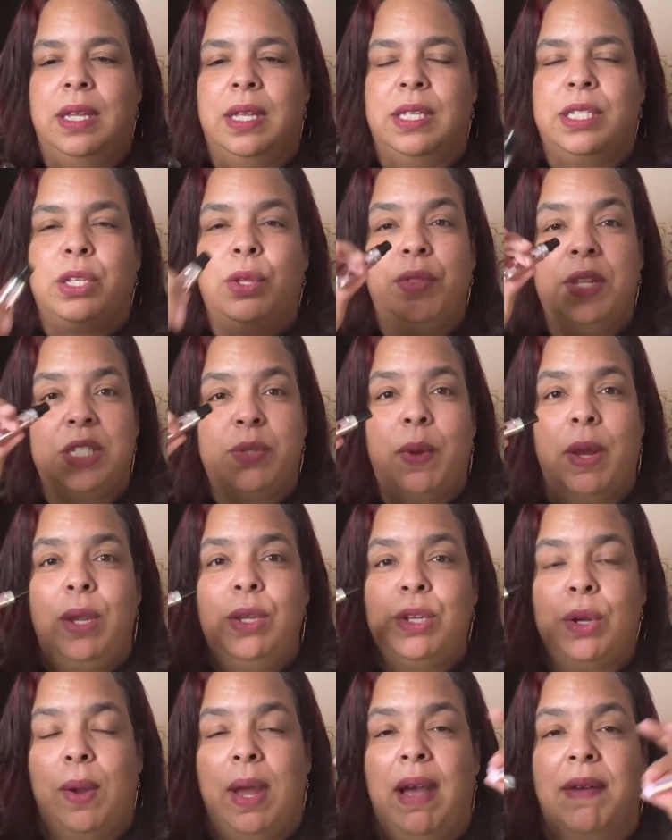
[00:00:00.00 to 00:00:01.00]
so this way you
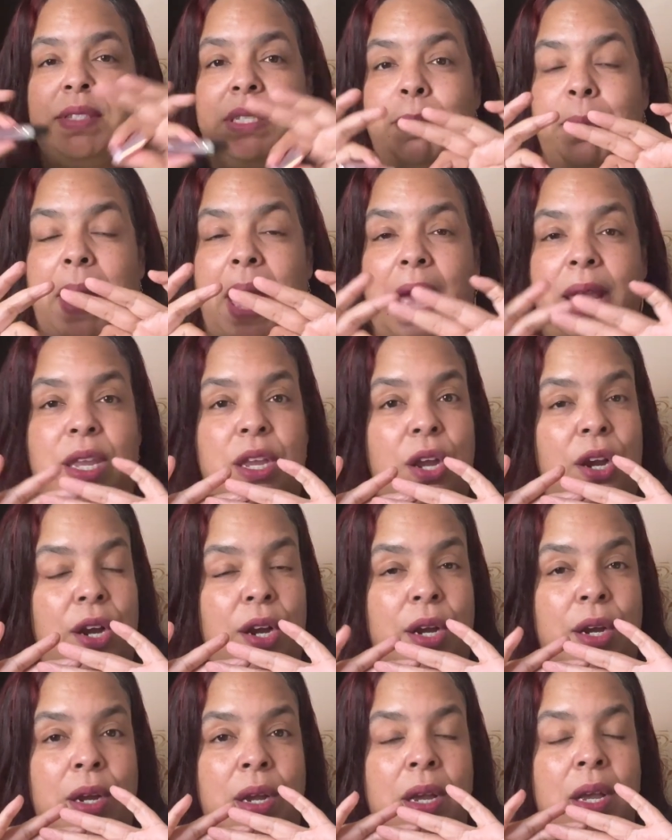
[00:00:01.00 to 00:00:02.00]
don't have to pack
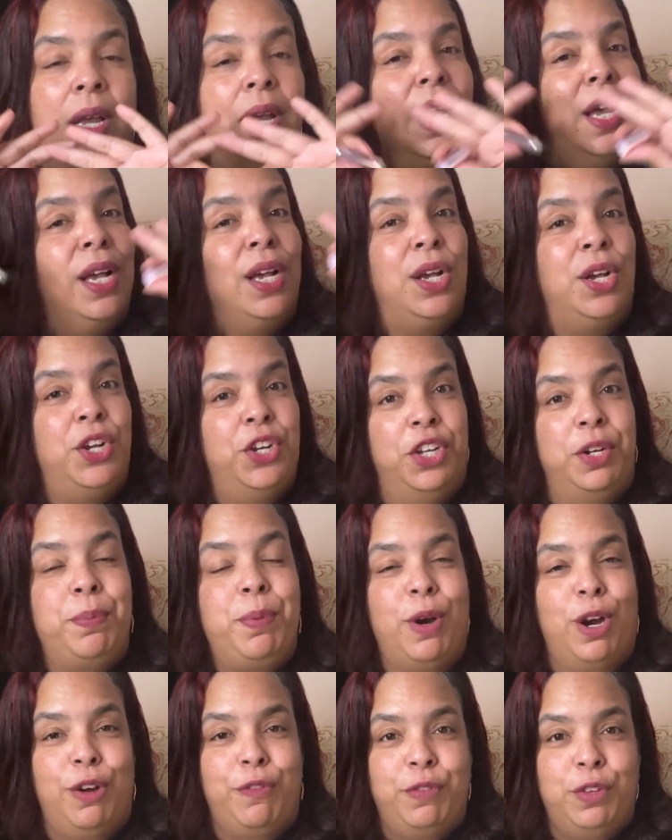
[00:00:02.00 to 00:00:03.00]
your good
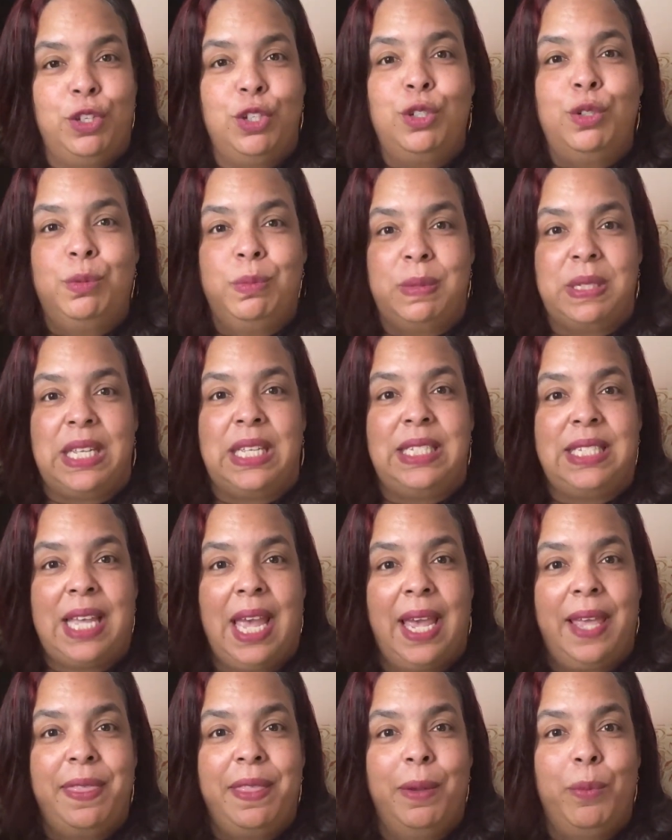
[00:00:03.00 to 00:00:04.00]
perfumes and
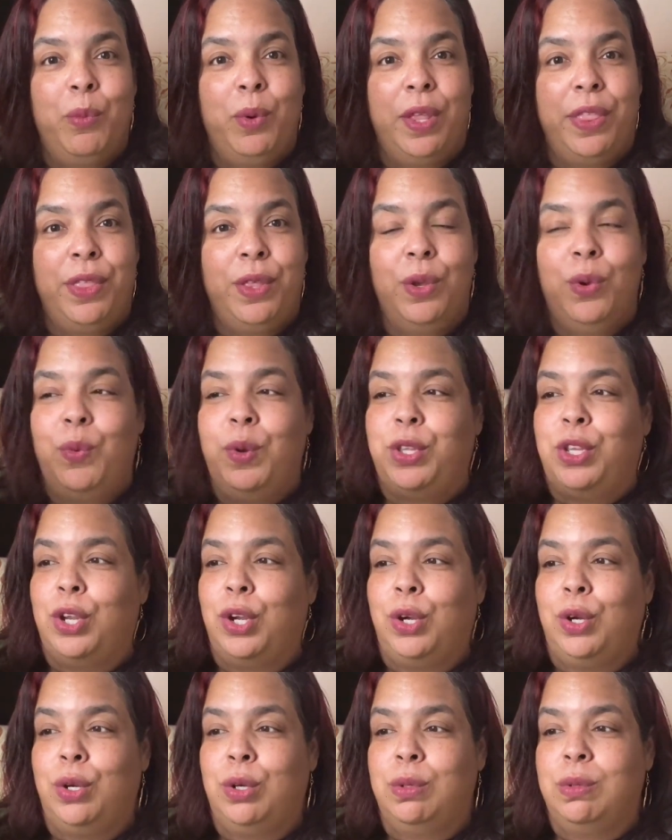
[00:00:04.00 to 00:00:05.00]
take them with you when you're
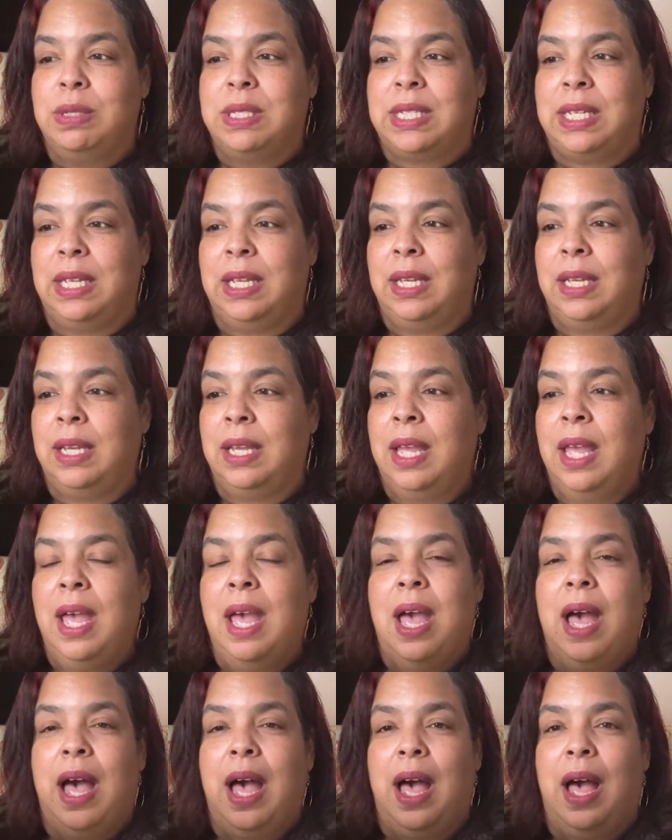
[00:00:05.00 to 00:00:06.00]
cruising.
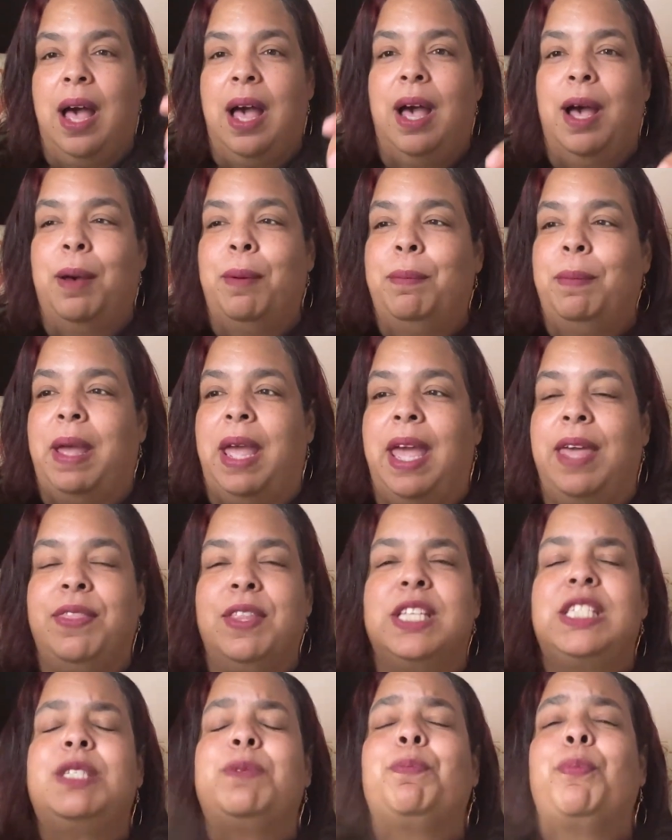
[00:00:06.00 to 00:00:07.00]
And
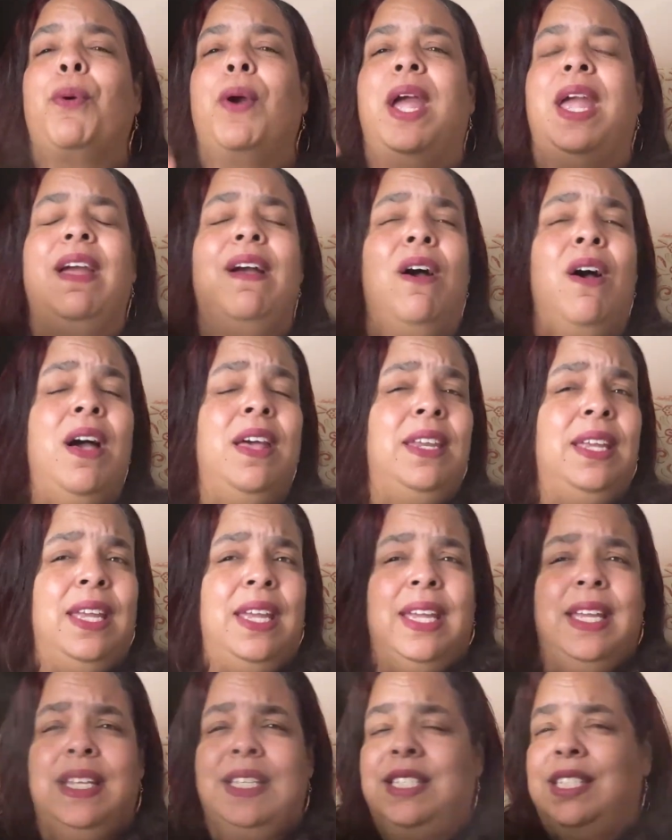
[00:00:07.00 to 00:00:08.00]
the spray on
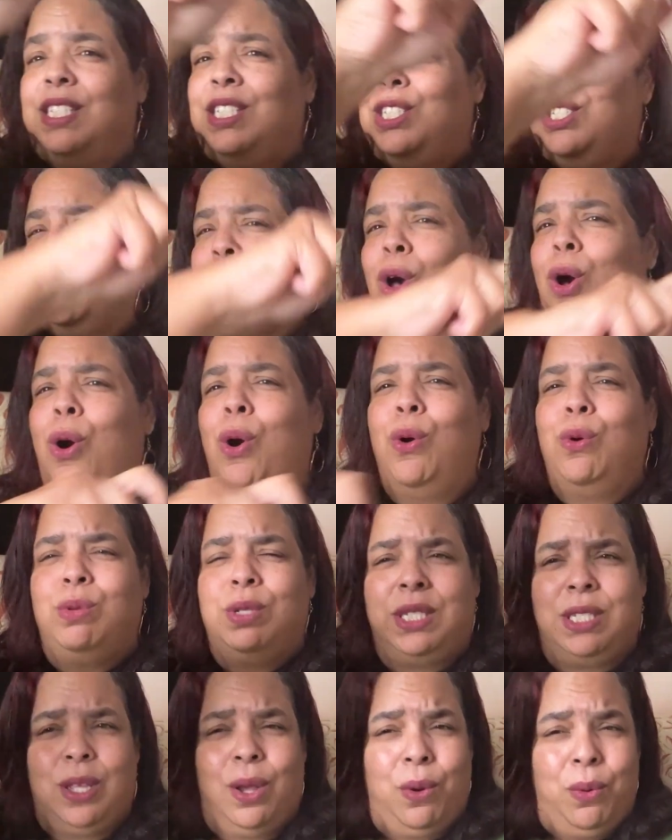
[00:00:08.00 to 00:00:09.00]
it is so
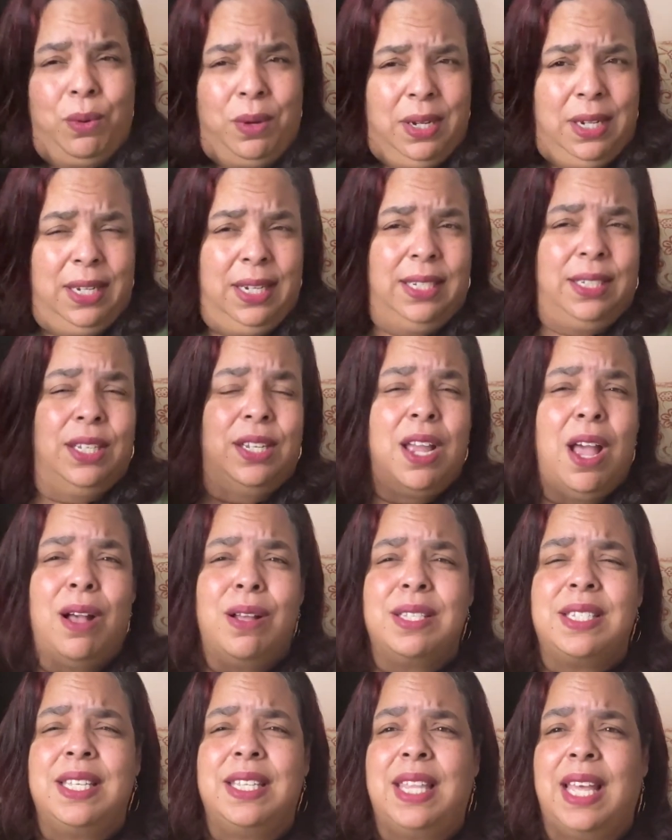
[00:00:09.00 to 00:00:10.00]
good. Do y'all
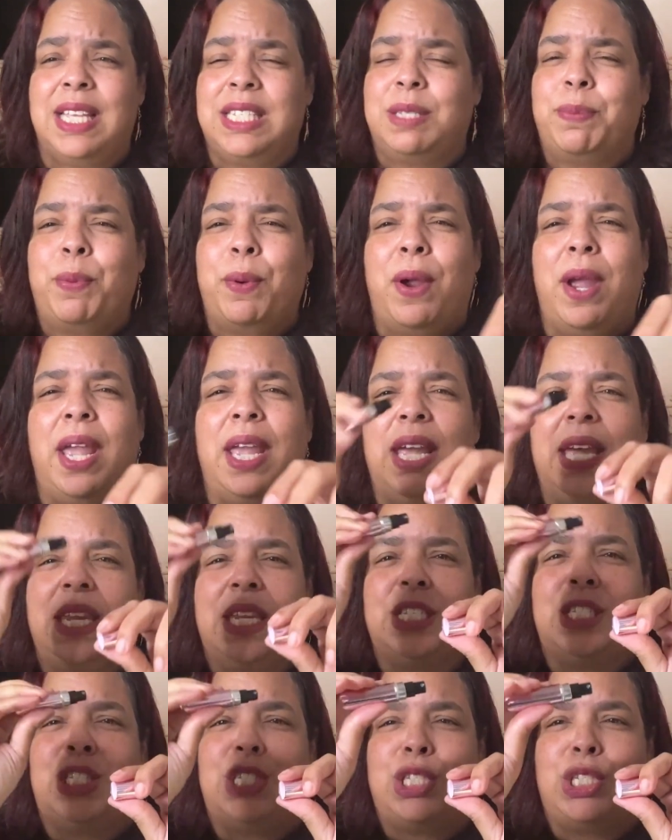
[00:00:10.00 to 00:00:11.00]
see that spray? It
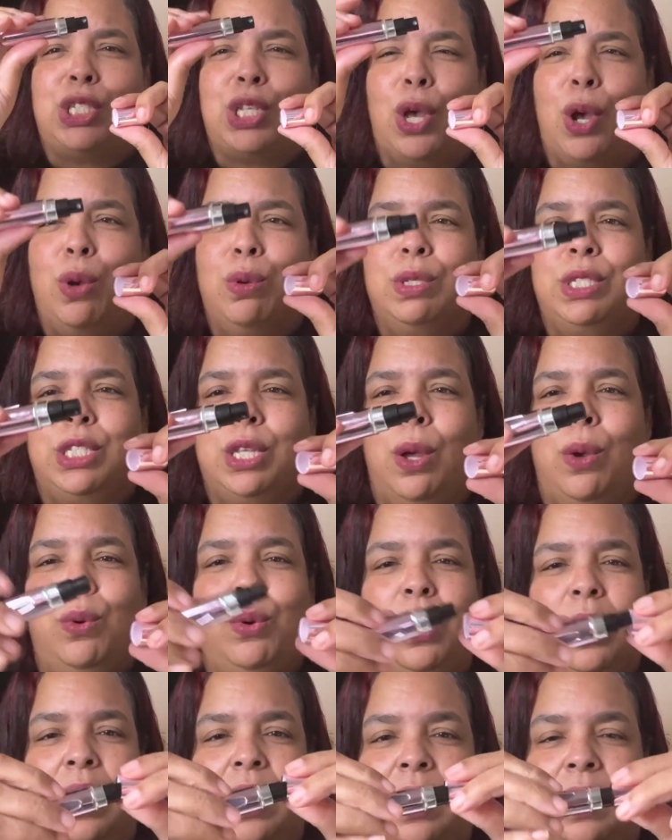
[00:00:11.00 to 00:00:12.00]
is so
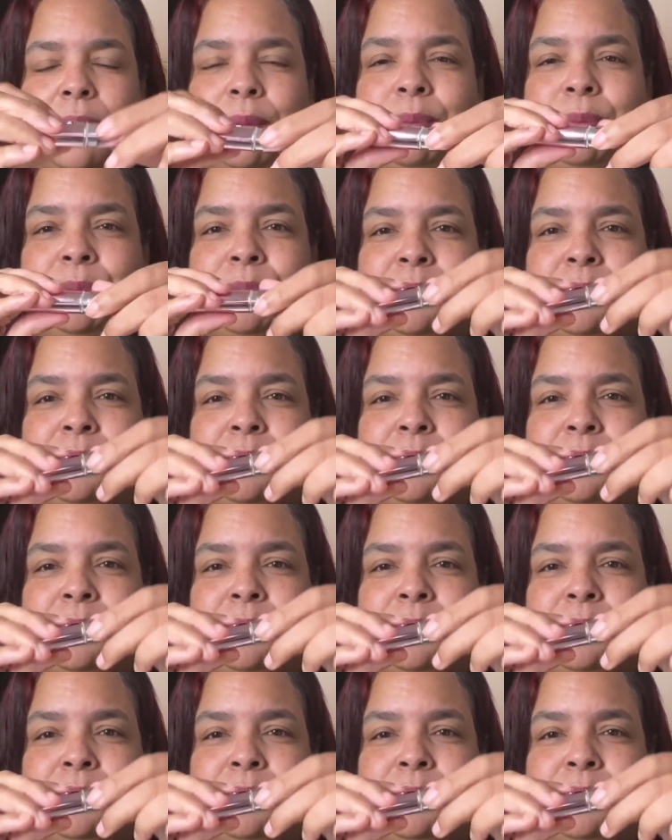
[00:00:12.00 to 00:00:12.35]
good.